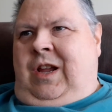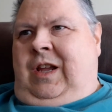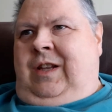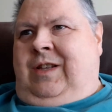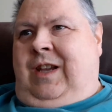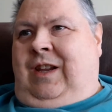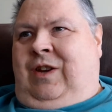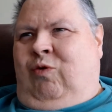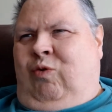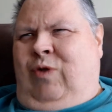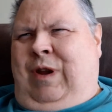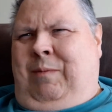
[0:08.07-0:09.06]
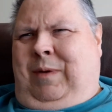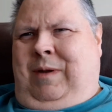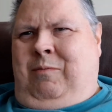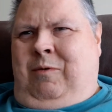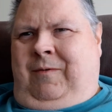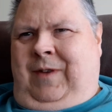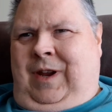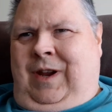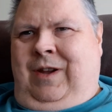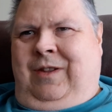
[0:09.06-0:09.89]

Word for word: It's a creepy movie.